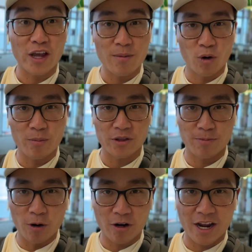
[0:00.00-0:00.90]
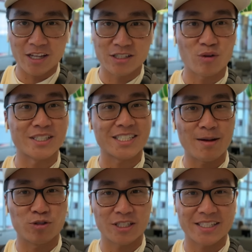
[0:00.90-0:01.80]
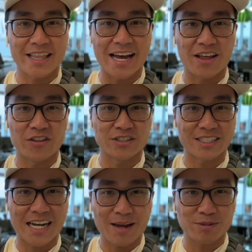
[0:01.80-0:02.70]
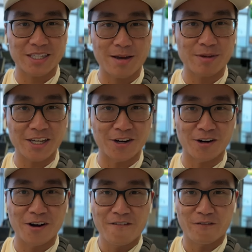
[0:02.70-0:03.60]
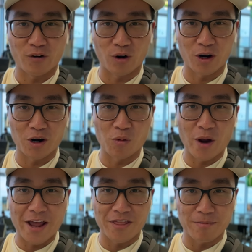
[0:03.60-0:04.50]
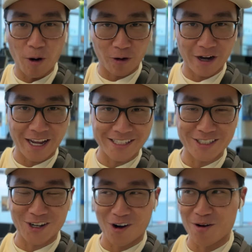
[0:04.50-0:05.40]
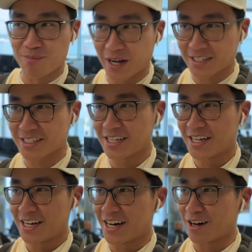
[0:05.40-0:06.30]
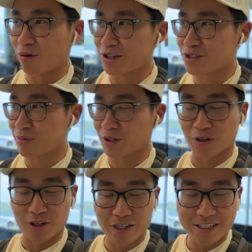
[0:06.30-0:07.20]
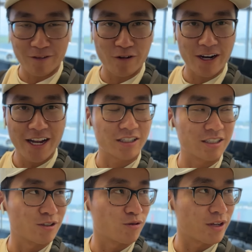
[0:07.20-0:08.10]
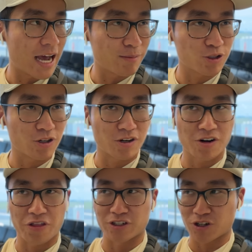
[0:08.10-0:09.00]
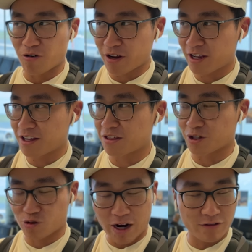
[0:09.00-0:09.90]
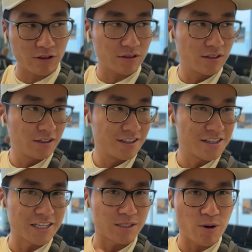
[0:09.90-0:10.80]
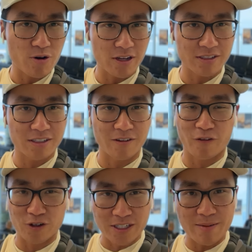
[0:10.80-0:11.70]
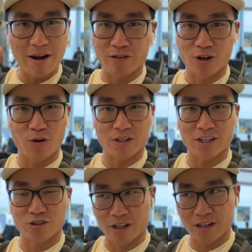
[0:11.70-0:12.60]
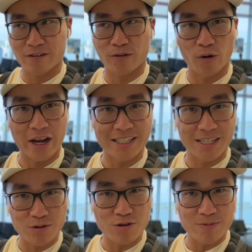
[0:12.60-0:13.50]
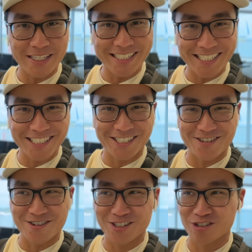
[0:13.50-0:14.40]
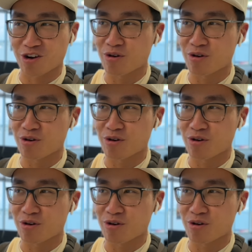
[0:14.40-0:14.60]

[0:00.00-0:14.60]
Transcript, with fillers: care more about the poker hands, you want to skip just to that. There's a timestamp here for when the poker hands start. But I uh, wanted something a little different to capture the journey, the travel, the experience. First time ever going to Australia for a WPT series, so